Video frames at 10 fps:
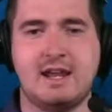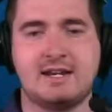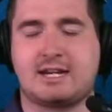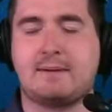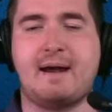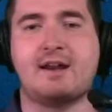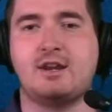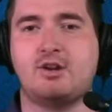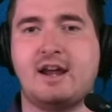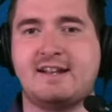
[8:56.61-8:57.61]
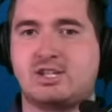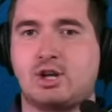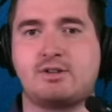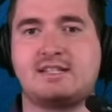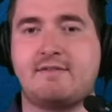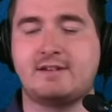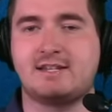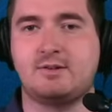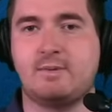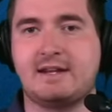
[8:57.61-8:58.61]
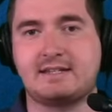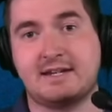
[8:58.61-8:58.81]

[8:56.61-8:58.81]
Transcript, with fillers: to come out here and start 17 weeks.